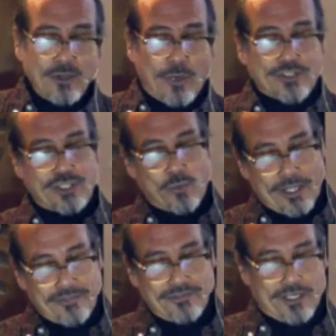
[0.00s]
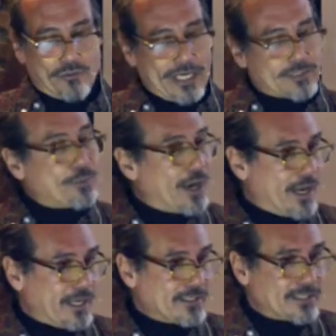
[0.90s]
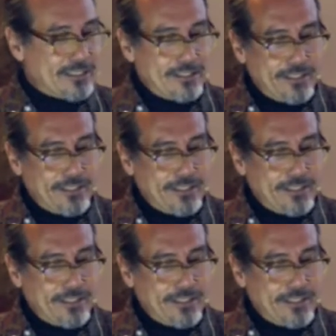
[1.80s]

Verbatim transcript: when she won the great prize